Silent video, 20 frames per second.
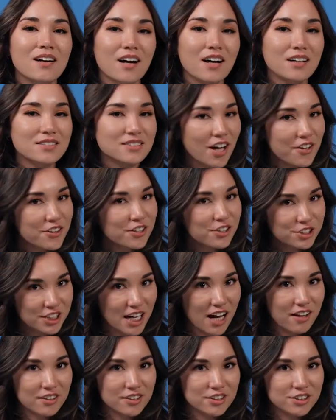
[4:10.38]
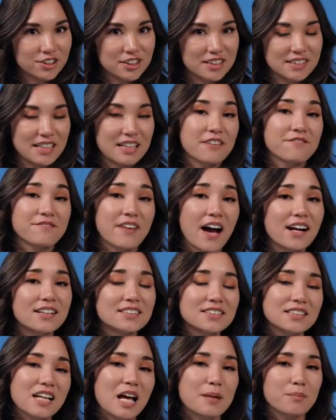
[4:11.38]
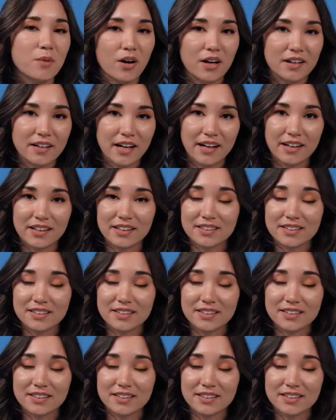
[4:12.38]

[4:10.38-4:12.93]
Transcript: Another challenge is that the vaccine mRNA